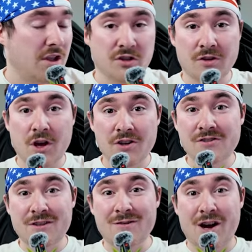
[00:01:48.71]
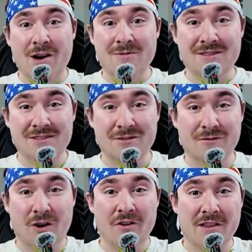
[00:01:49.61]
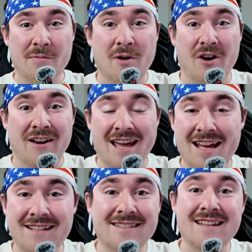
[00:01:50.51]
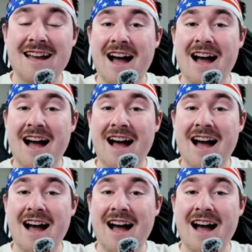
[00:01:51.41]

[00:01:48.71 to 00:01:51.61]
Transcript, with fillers: So they also give the option to follow them on X.